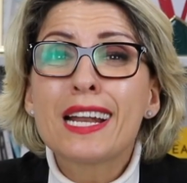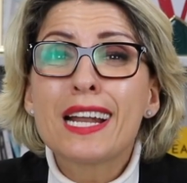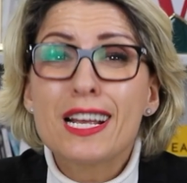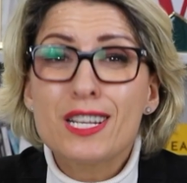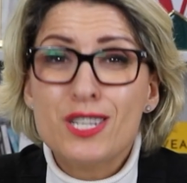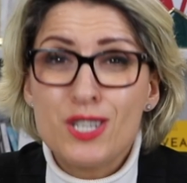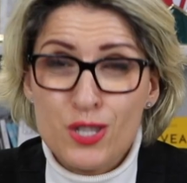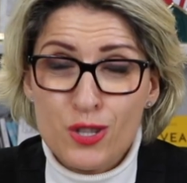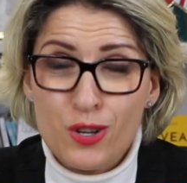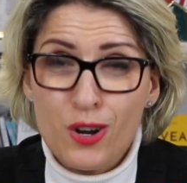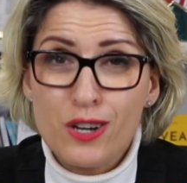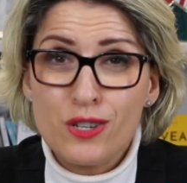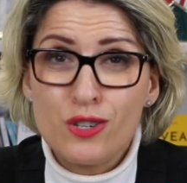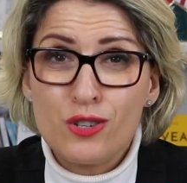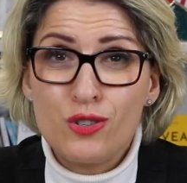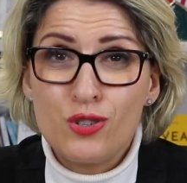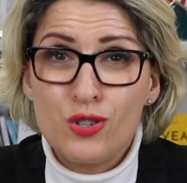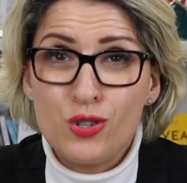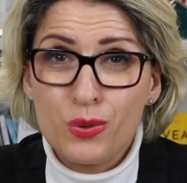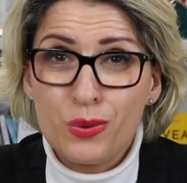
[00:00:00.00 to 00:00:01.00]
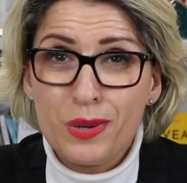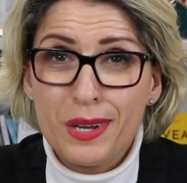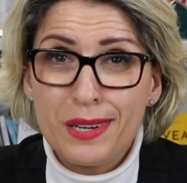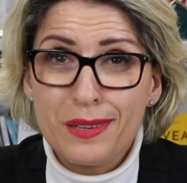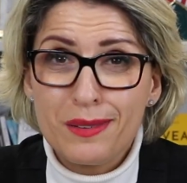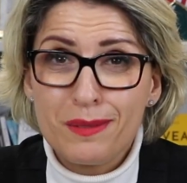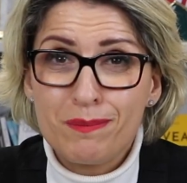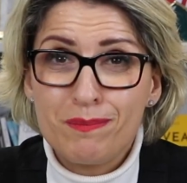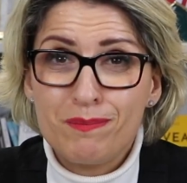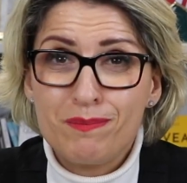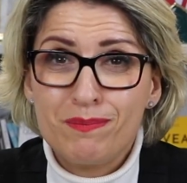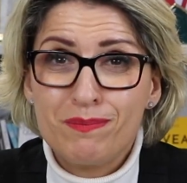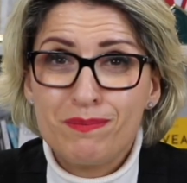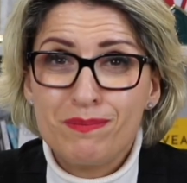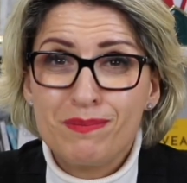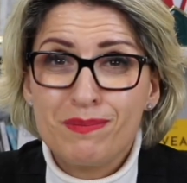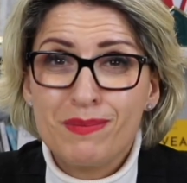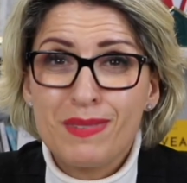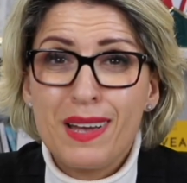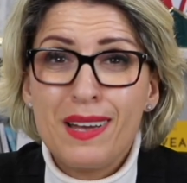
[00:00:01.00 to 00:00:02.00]
I start doing?
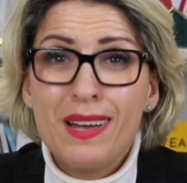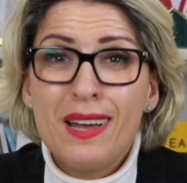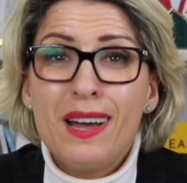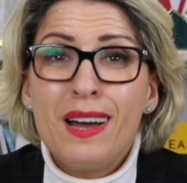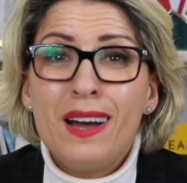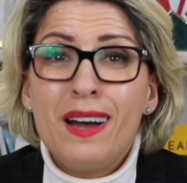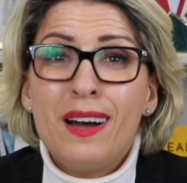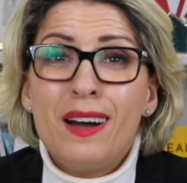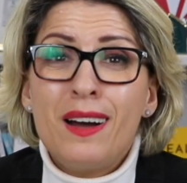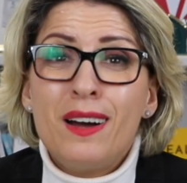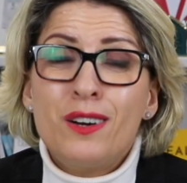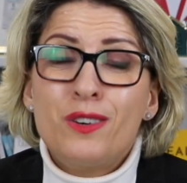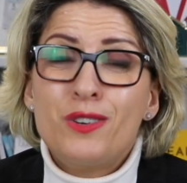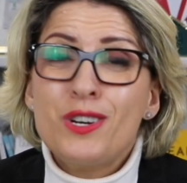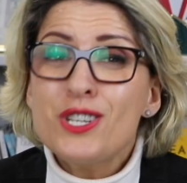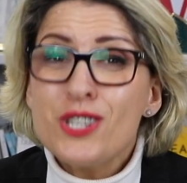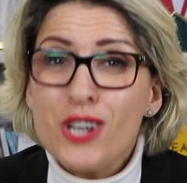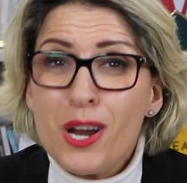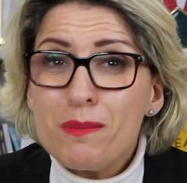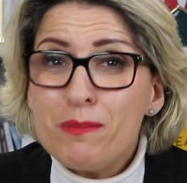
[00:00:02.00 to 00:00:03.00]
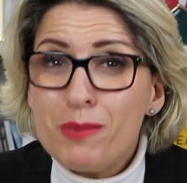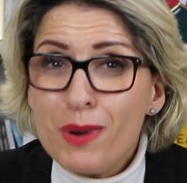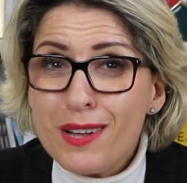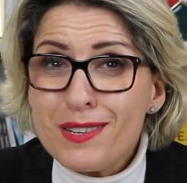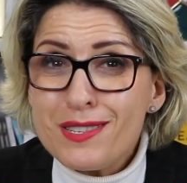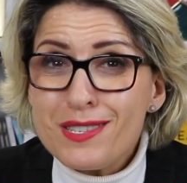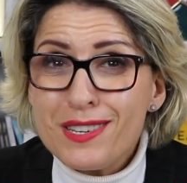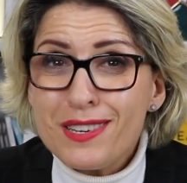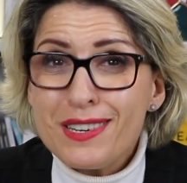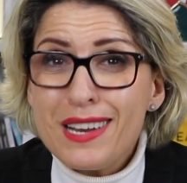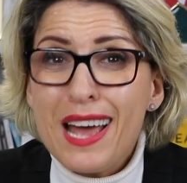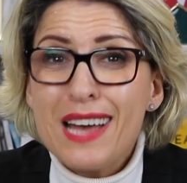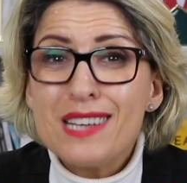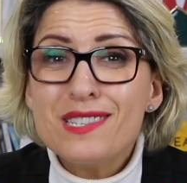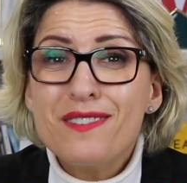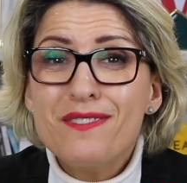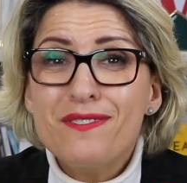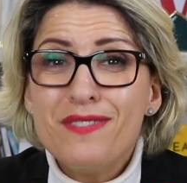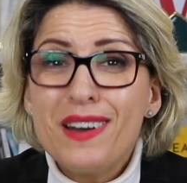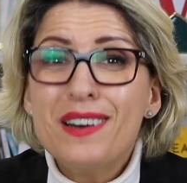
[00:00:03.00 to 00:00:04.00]
Richard Branson has
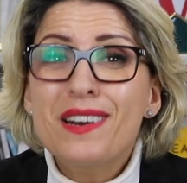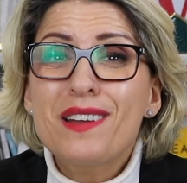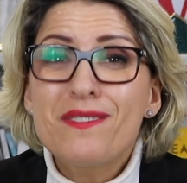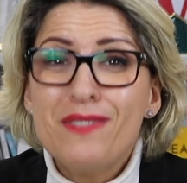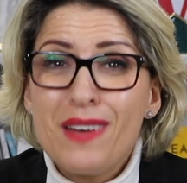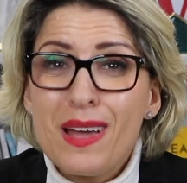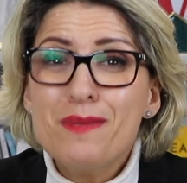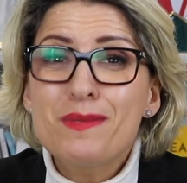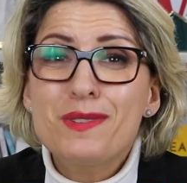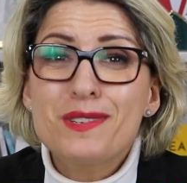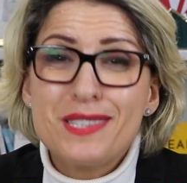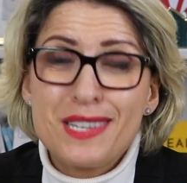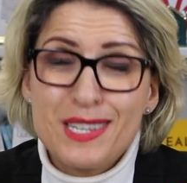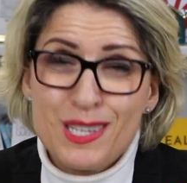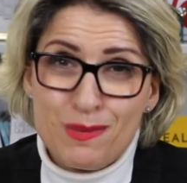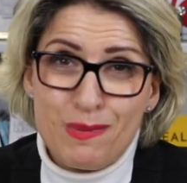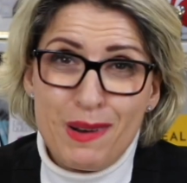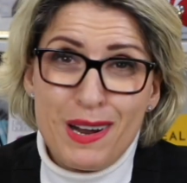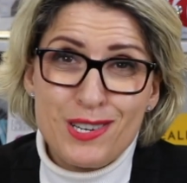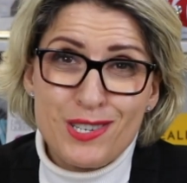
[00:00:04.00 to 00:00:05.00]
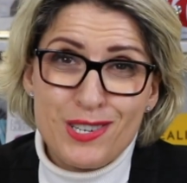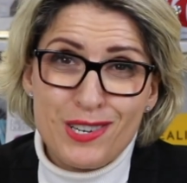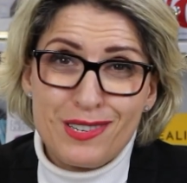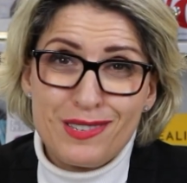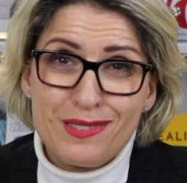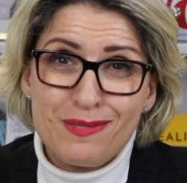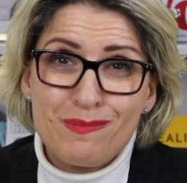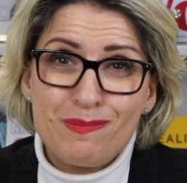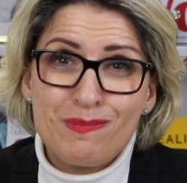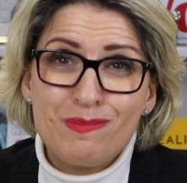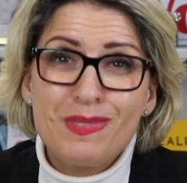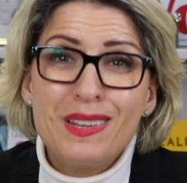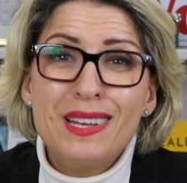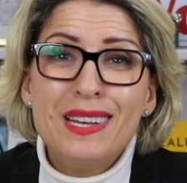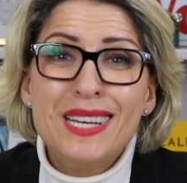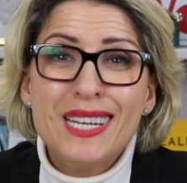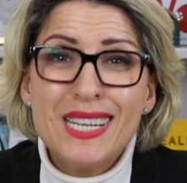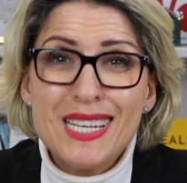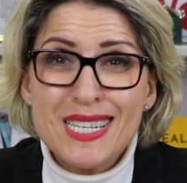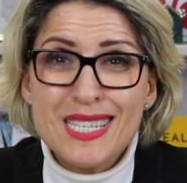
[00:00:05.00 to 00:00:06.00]
a very famous expression.
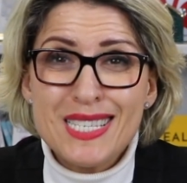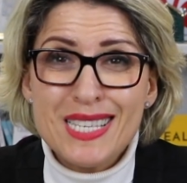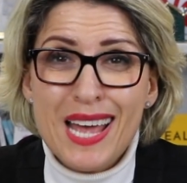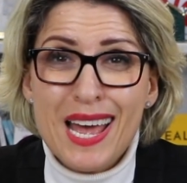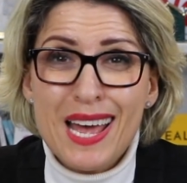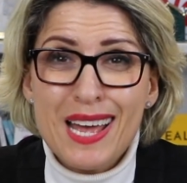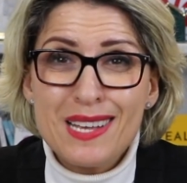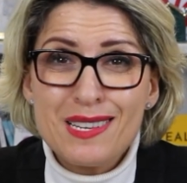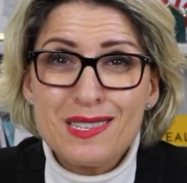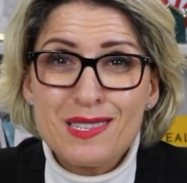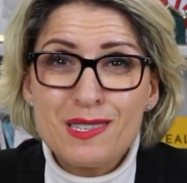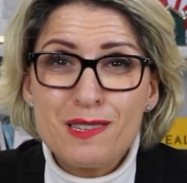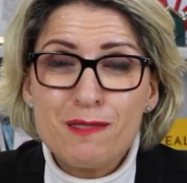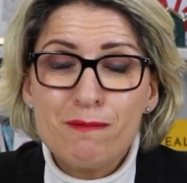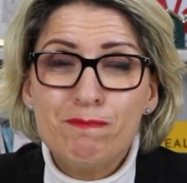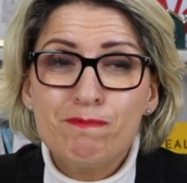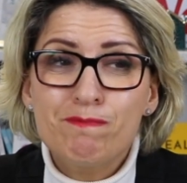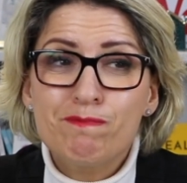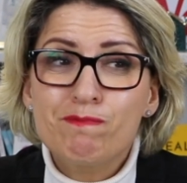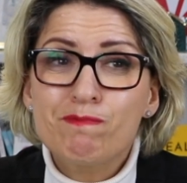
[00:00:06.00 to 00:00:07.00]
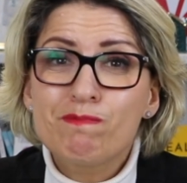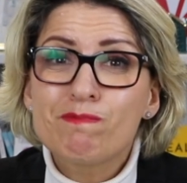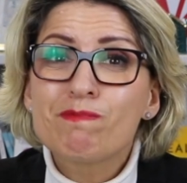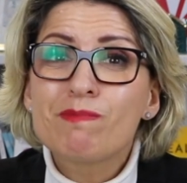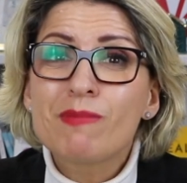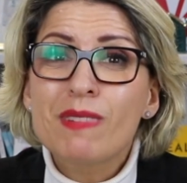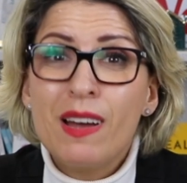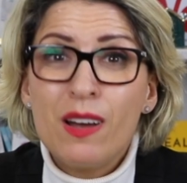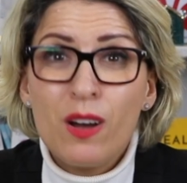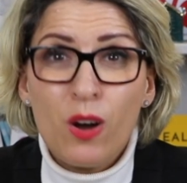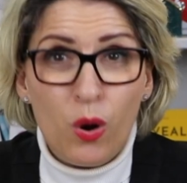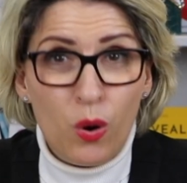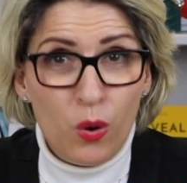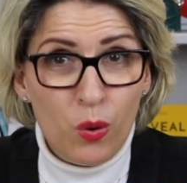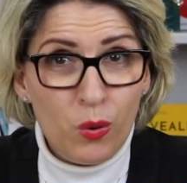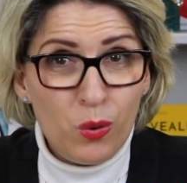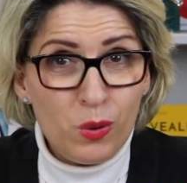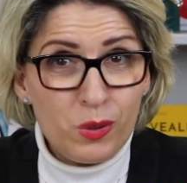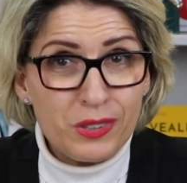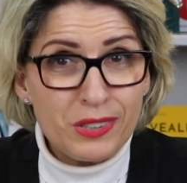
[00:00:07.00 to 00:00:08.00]
He says,
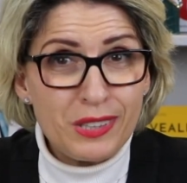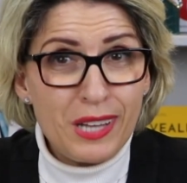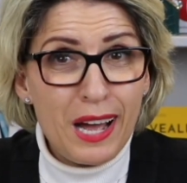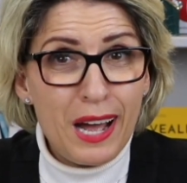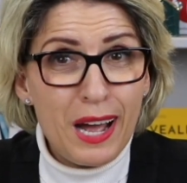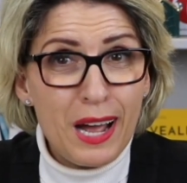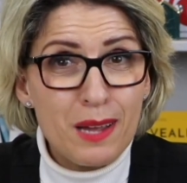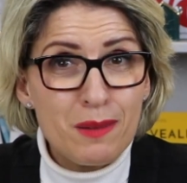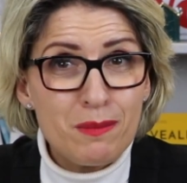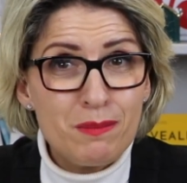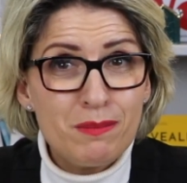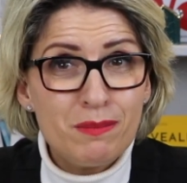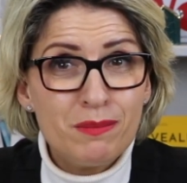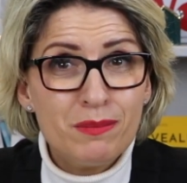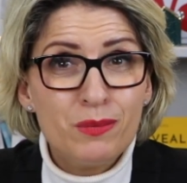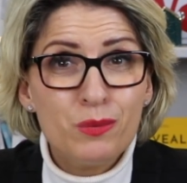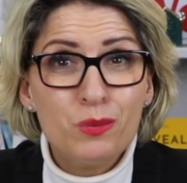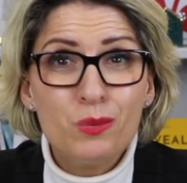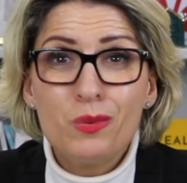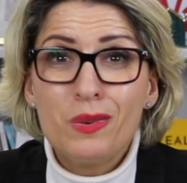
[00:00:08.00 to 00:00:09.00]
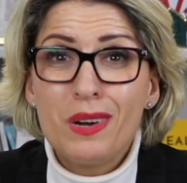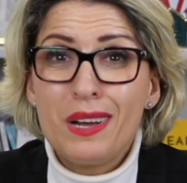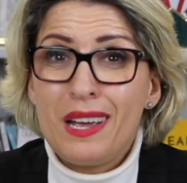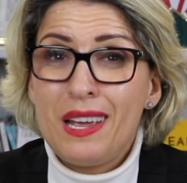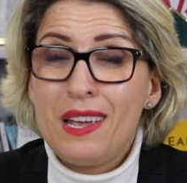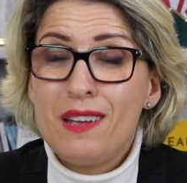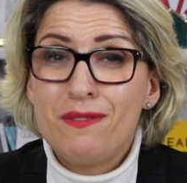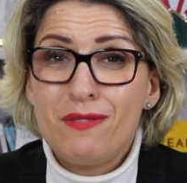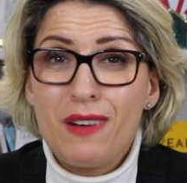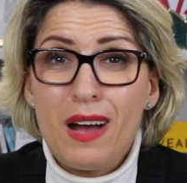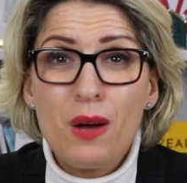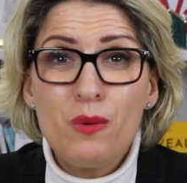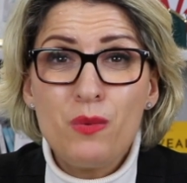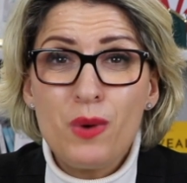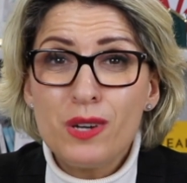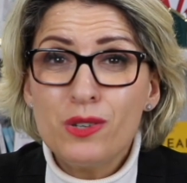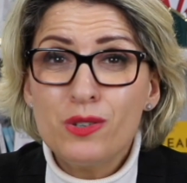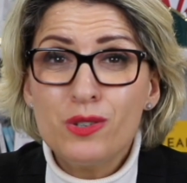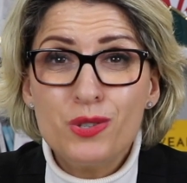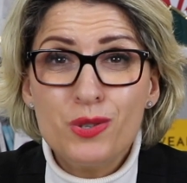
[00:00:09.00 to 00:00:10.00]
all the time, if I
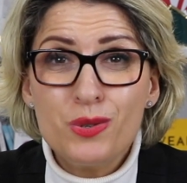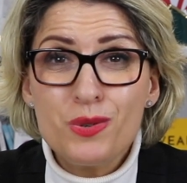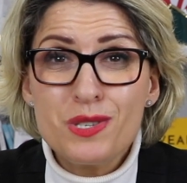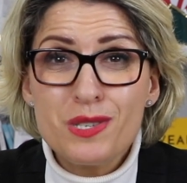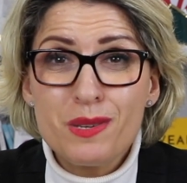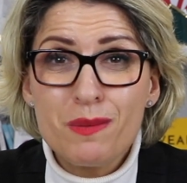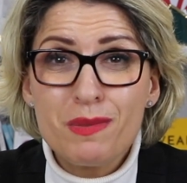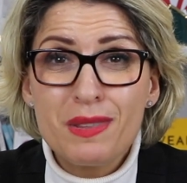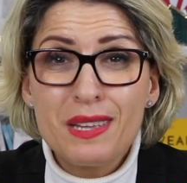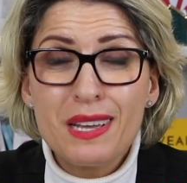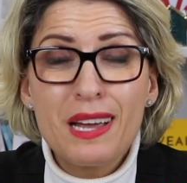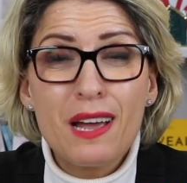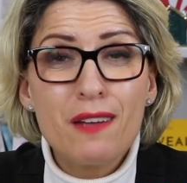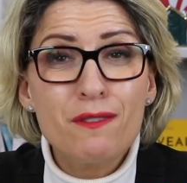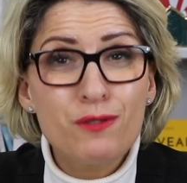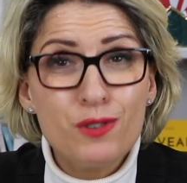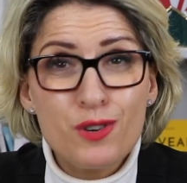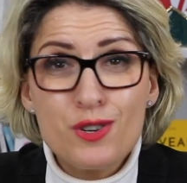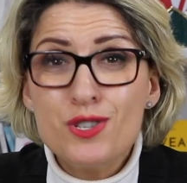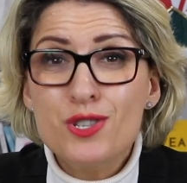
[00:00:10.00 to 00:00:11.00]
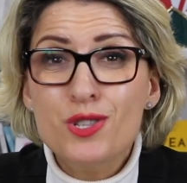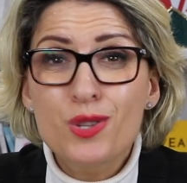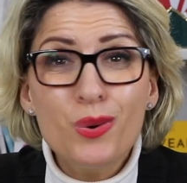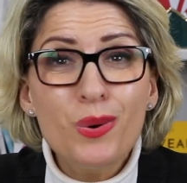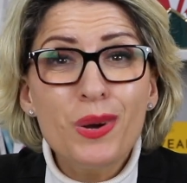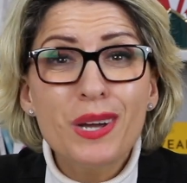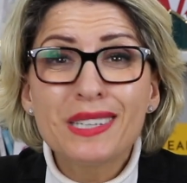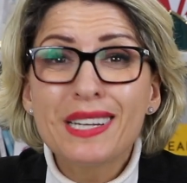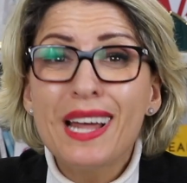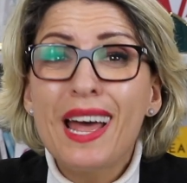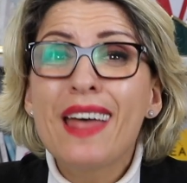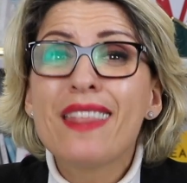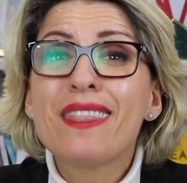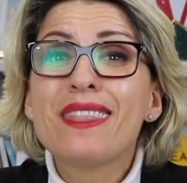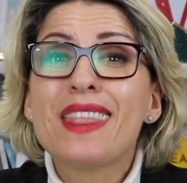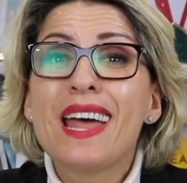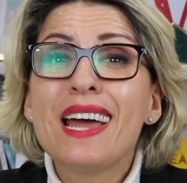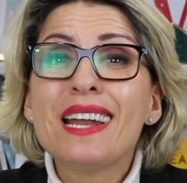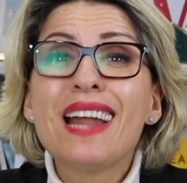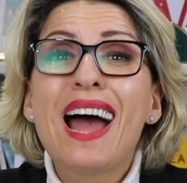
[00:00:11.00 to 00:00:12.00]
want to do something, I first do it and
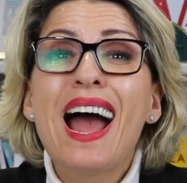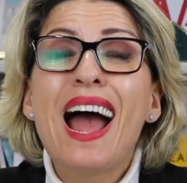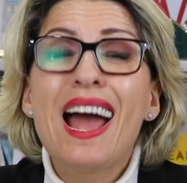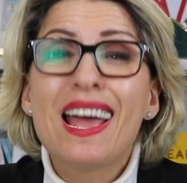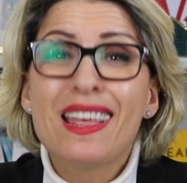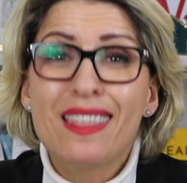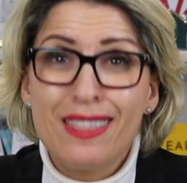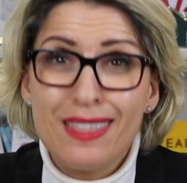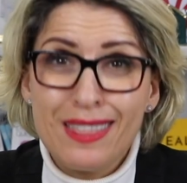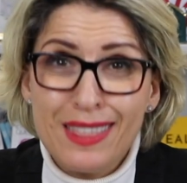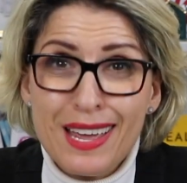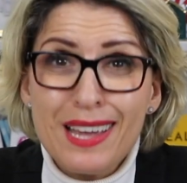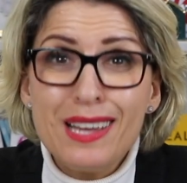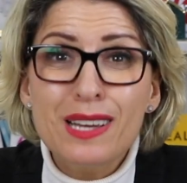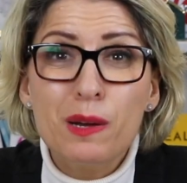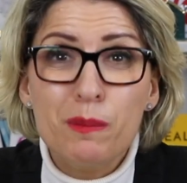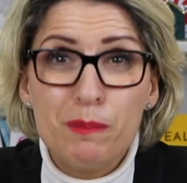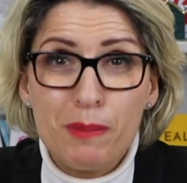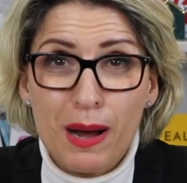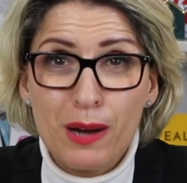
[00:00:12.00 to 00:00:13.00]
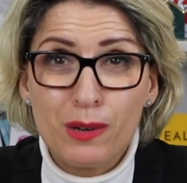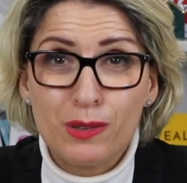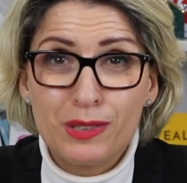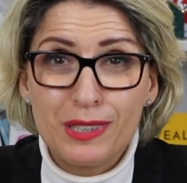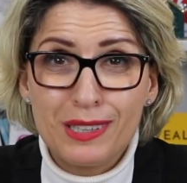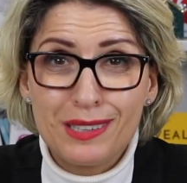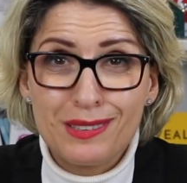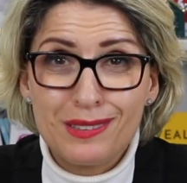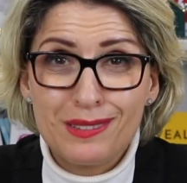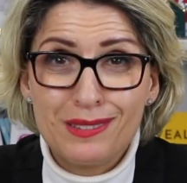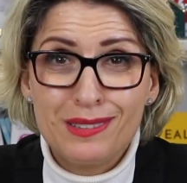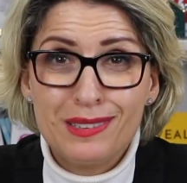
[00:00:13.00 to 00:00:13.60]
then I think about it.